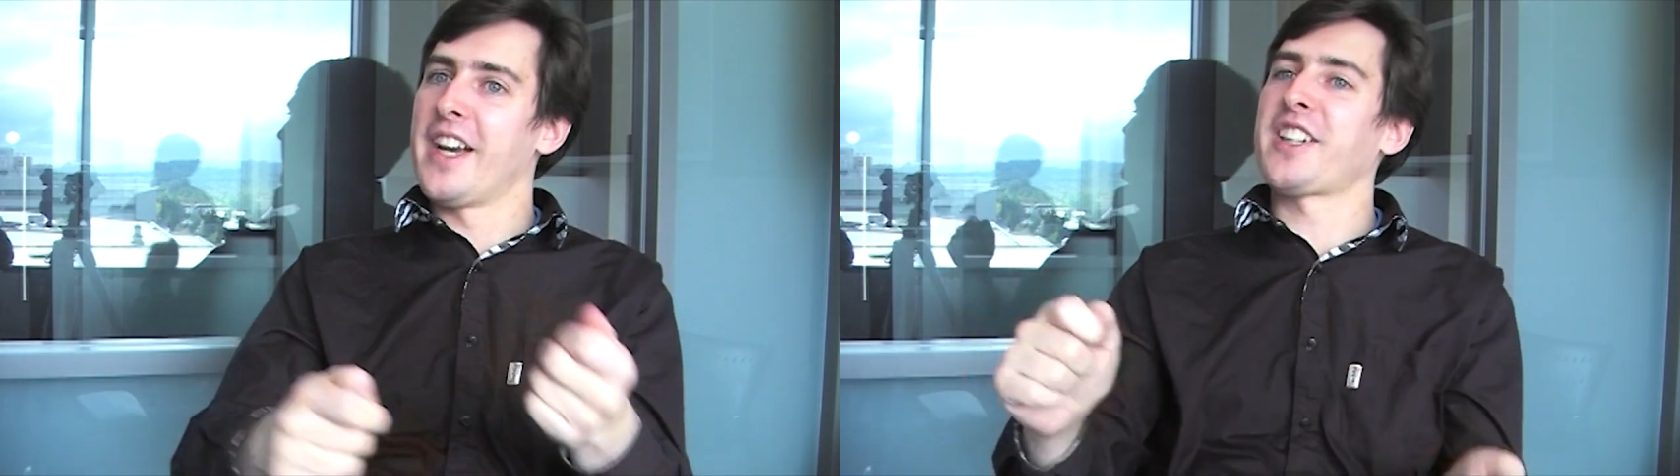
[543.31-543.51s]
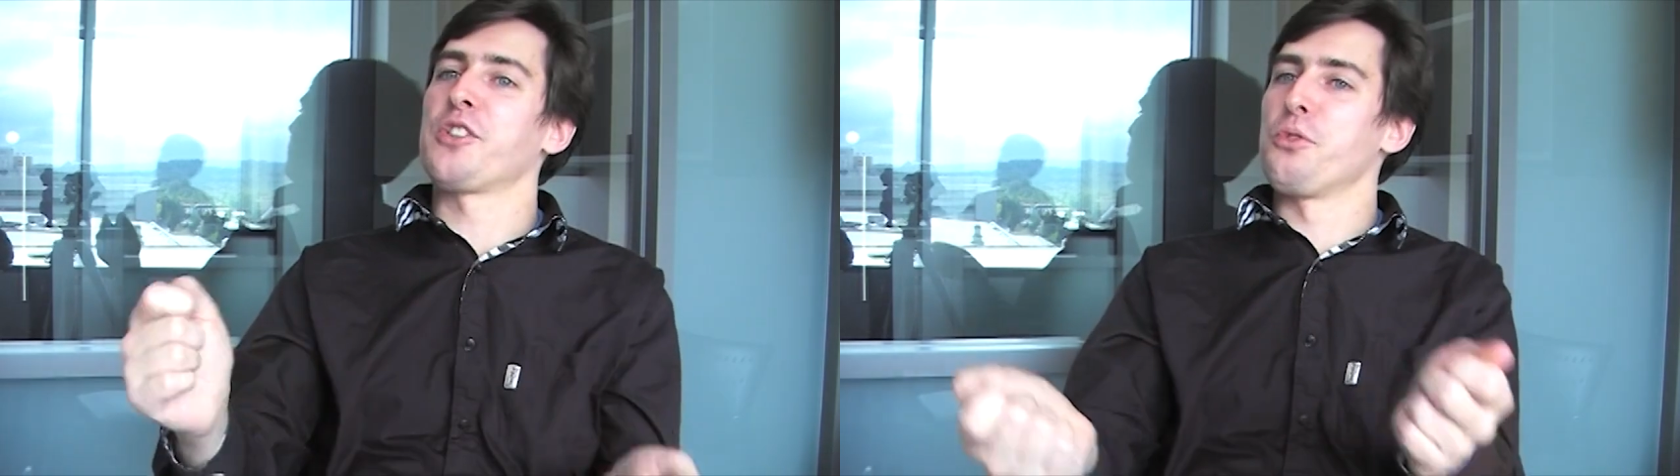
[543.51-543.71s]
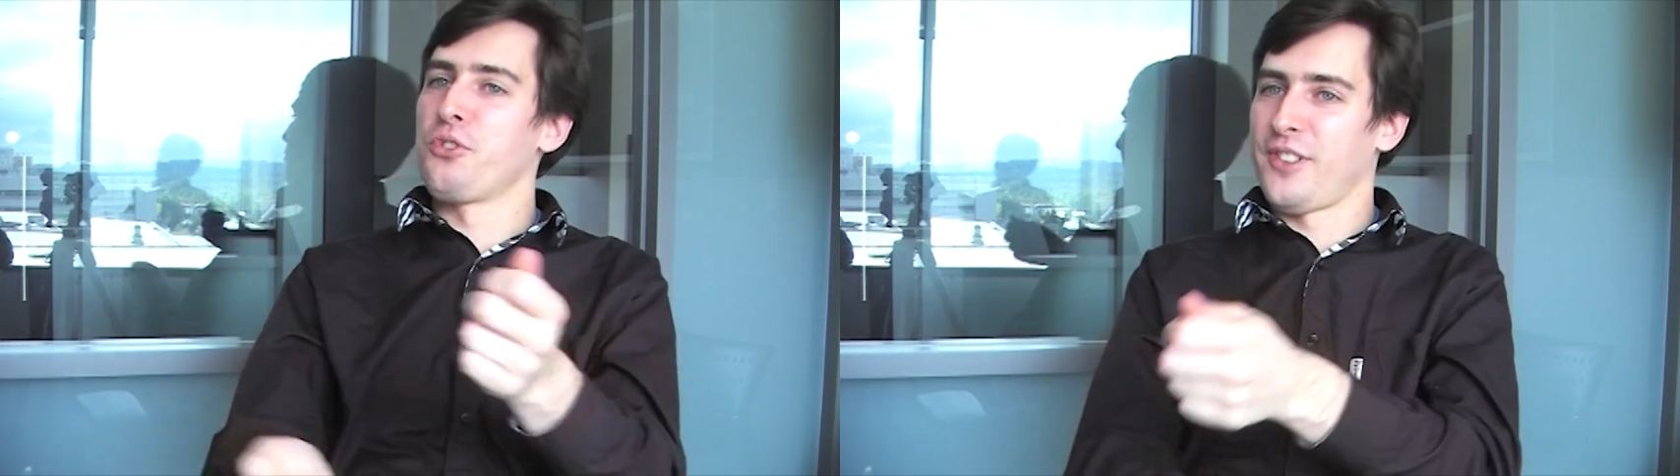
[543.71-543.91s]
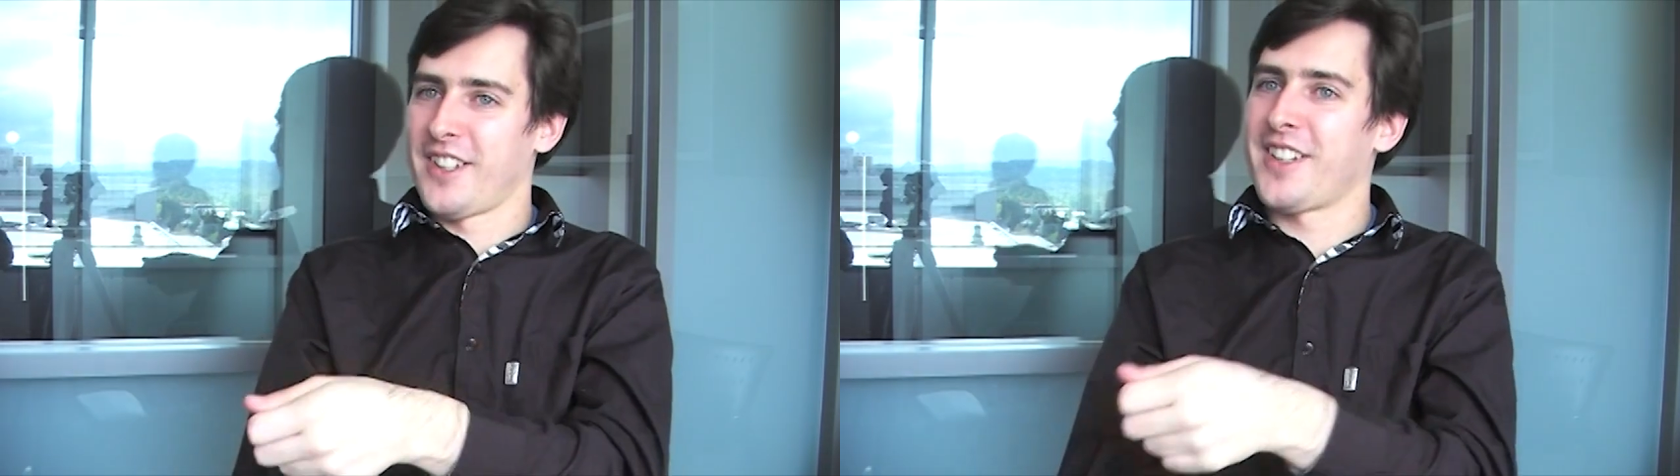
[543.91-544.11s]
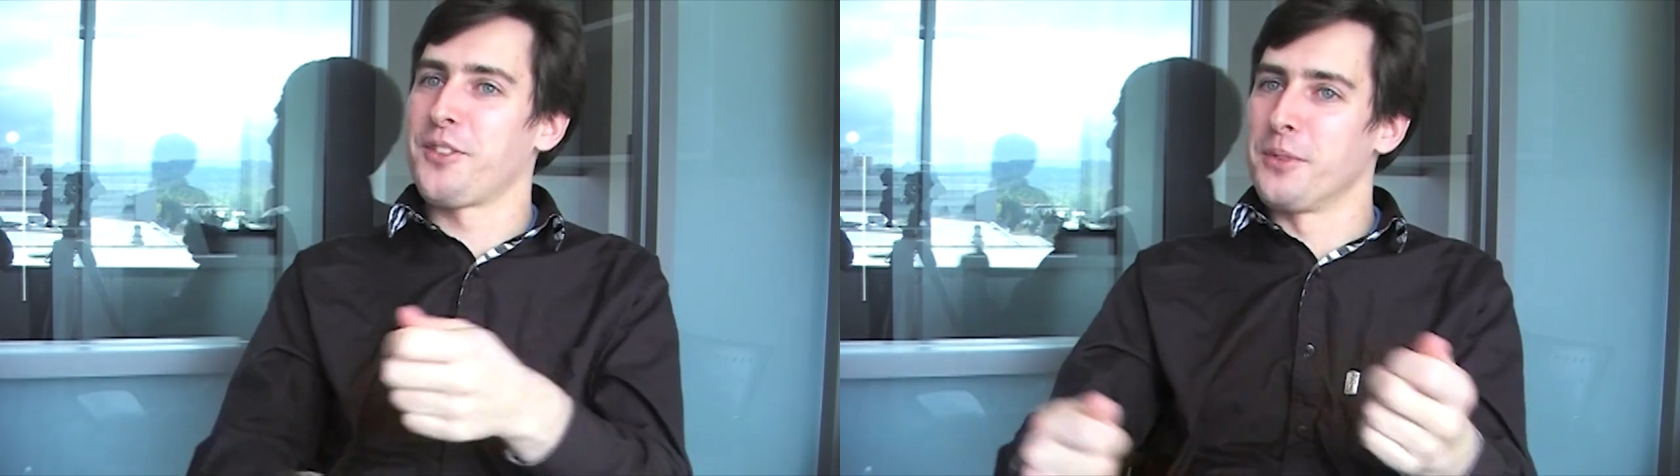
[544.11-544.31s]
arrows,
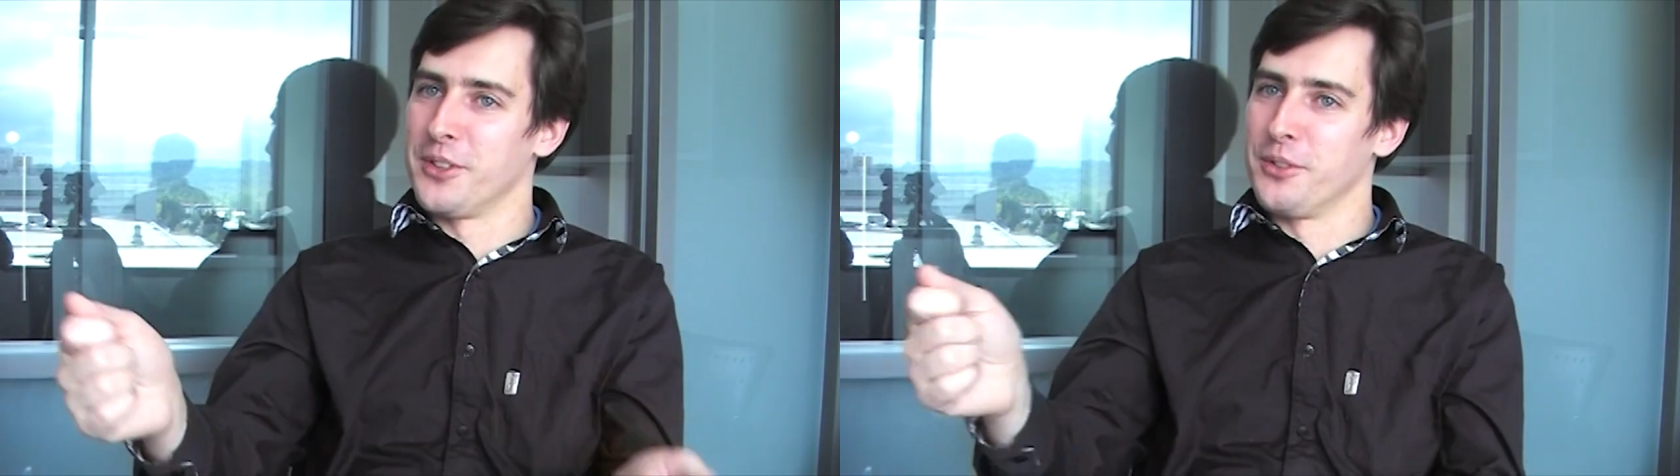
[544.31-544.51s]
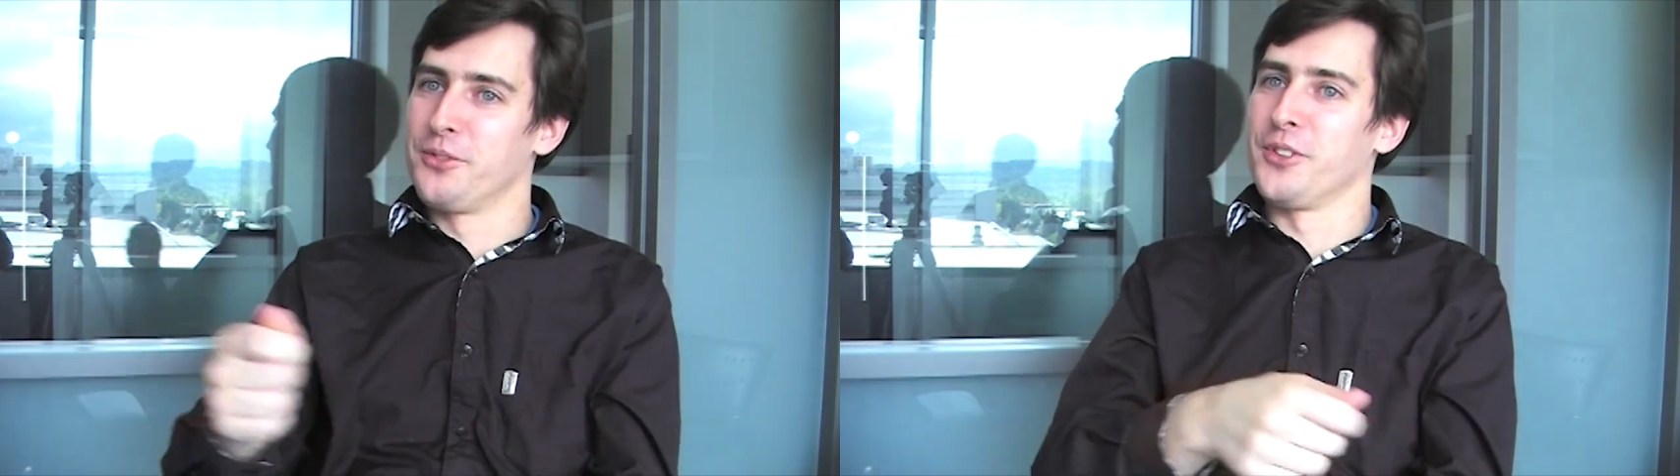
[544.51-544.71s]
like as we do